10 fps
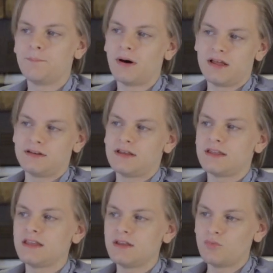but
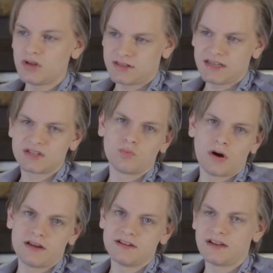we'll need to
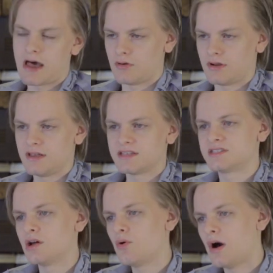widen it out.
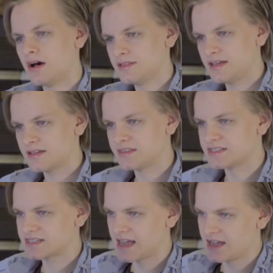So unlink the
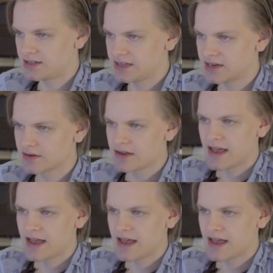scale here,